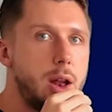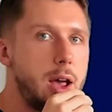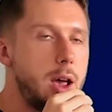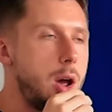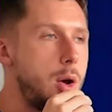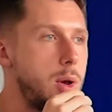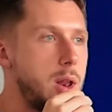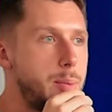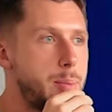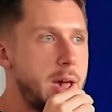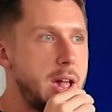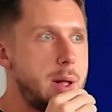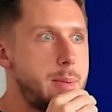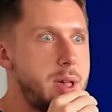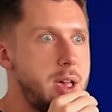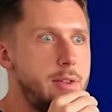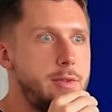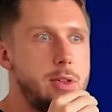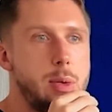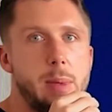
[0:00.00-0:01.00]
like only pay
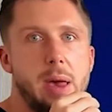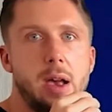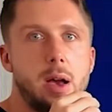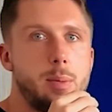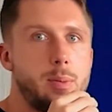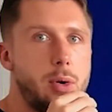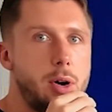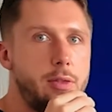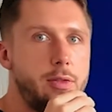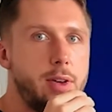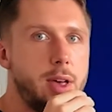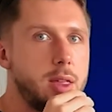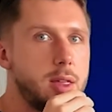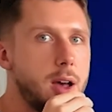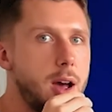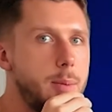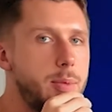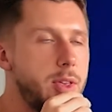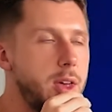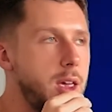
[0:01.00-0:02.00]
me if you make a profit
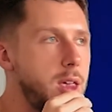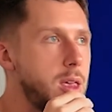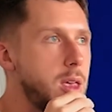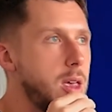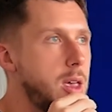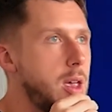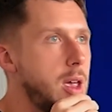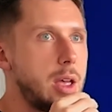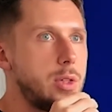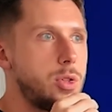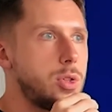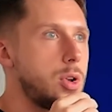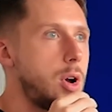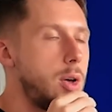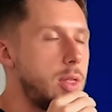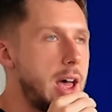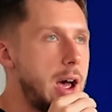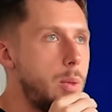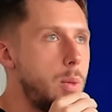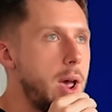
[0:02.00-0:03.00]
type thing, and
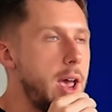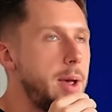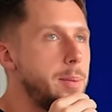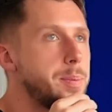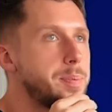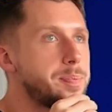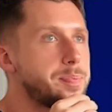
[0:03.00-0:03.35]
start that way.